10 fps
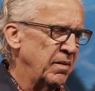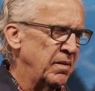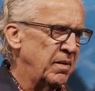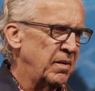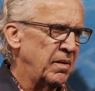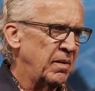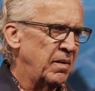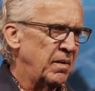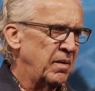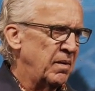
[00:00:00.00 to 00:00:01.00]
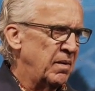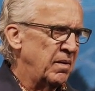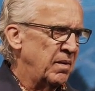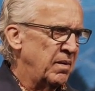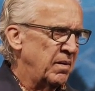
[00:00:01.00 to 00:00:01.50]

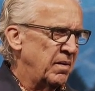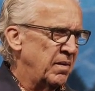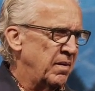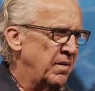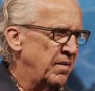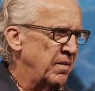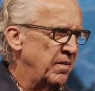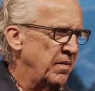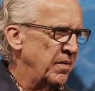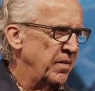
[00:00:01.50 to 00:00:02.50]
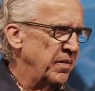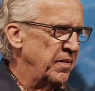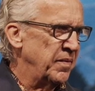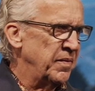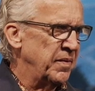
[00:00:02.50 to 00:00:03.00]

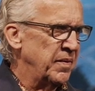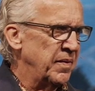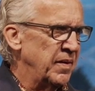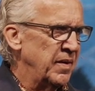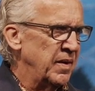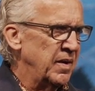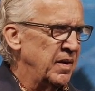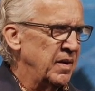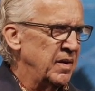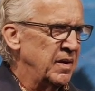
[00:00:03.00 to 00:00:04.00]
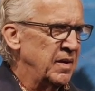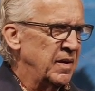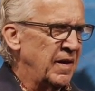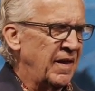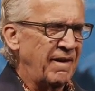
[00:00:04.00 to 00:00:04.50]

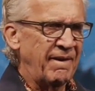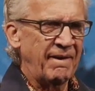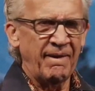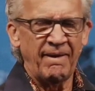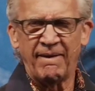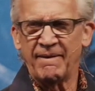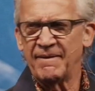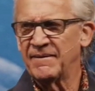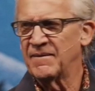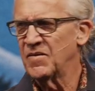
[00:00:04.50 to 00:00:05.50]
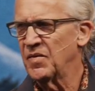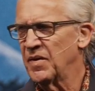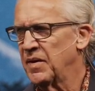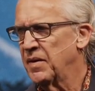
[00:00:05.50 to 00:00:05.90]
Nobody speaks.